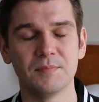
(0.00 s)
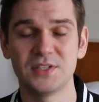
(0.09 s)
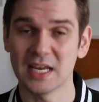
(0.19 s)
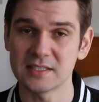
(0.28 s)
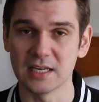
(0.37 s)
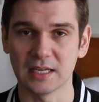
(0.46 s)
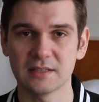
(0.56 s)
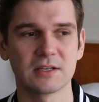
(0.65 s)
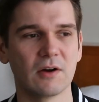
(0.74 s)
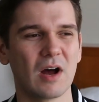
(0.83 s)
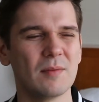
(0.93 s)
Destiny.
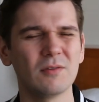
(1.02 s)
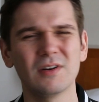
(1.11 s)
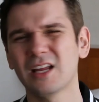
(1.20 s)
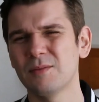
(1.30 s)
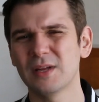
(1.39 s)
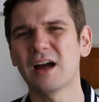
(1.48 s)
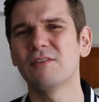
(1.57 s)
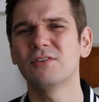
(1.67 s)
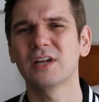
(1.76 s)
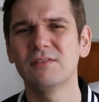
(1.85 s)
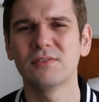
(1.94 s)
So I'm not really going to be
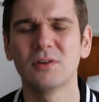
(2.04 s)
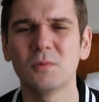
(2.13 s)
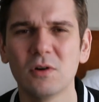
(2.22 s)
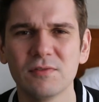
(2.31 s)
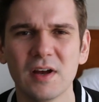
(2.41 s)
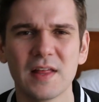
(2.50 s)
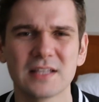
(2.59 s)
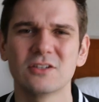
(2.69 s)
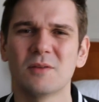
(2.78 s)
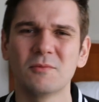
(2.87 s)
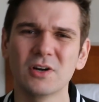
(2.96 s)
covering Infinite Warfare,
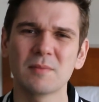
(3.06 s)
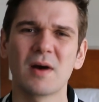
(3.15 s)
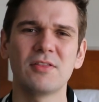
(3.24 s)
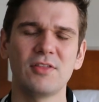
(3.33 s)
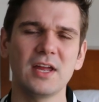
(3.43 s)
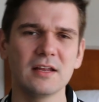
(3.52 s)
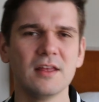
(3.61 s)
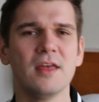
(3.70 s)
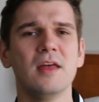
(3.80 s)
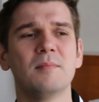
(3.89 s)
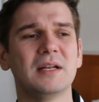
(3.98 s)
that's not really my thing,
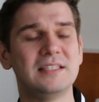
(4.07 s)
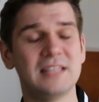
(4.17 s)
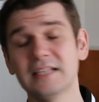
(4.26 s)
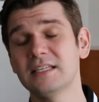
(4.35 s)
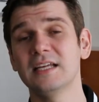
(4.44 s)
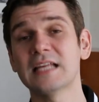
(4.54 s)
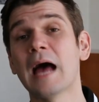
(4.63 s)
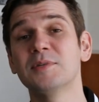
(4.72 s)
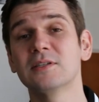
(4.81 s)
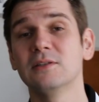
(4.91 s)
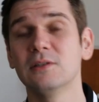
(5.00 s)
but Destiny is
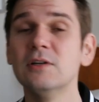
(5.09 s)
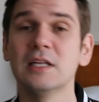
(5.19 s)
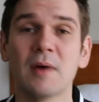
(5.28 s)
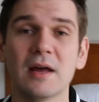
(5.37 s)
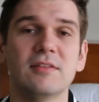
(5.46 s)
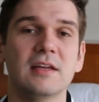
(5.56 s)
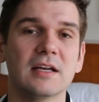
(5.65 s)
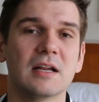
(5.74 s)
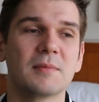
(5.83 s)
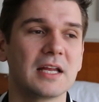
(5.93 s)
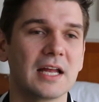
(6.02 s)
absolutely my thing, and
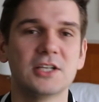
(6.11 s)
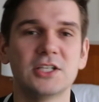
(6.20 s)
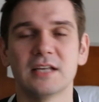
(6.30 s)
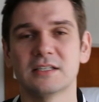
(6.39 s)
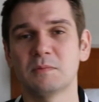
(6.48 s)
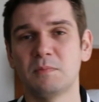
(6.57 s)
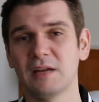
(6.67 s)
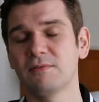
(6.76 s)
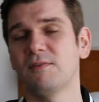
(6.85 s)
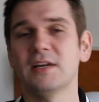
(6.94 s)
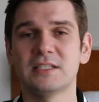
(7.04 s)
I'm going to get a chance to speak
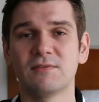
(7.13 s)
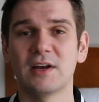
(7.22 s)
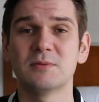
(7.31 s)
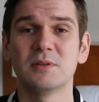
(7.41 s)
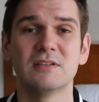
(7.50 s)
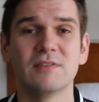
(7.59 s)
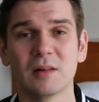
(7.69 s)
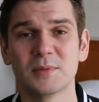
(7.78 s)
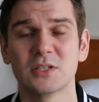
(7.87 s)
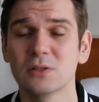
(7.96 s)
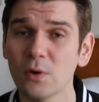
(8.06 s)
face to face with the
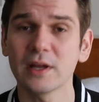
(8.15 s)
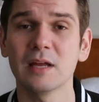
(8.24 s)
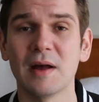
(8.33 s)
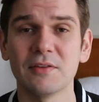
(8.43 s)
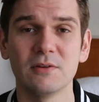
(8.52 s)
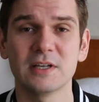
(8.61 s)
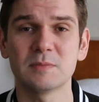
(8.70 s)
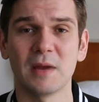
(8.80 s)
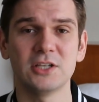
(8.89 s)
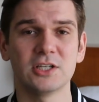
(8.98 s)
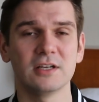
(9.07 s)
developers talking about the new
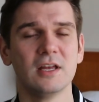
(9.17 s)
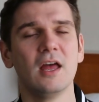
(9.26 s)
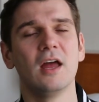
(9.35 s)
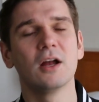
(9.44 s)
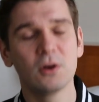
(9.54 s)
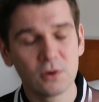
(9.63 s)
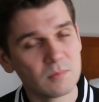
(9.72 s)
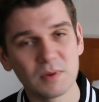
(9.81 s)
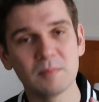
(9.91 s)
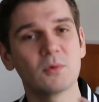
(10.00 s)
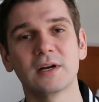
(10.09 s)
expansion. Couldn't
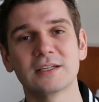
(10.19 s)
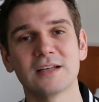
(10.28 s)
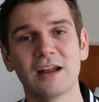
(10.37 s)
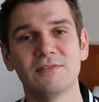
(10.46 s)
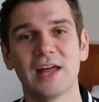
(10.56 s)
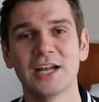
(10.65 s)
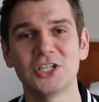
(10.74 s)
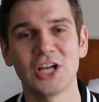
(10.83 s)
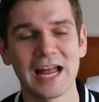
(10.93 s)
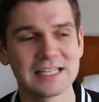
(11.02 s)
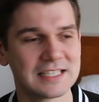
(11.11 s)
be more excited for that
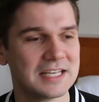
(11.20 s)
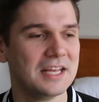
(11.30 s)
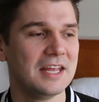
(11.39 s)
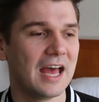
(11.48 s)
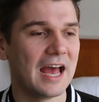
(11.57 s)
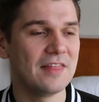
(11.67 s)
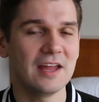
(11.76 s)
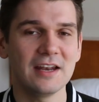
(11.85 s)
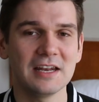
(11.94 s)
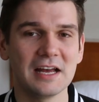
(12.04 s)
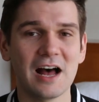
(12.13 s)
chat. And
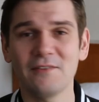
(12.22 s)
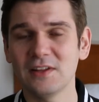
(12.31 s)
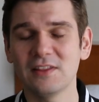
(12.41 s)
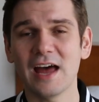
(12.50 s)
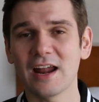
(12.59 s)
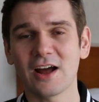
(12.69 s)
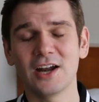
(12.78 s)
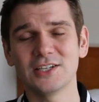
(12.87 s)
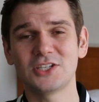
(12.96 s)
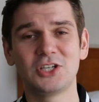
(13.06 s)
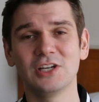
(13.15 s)
then after that, I kind
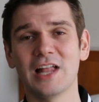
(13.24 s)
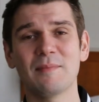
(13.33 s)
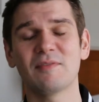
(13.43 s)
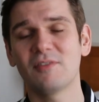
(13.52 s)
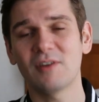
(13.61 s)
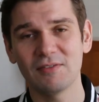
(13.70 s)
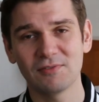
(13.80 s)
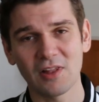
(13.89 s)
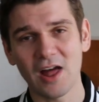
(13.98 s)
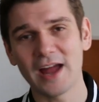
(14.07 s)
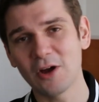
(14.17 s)
of just chill out before I
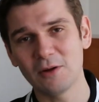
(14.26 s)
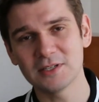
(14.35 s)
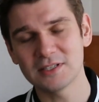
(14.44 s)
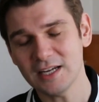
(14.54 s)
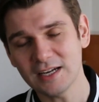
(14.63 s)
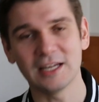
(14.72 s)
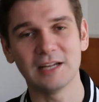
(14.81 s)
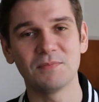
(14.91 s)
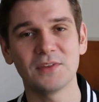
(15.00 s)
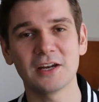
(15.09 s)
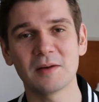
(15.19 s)
fly home to Sydney,
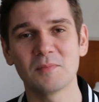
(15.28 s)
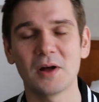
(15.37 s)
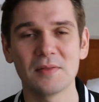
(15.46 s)
and then I'm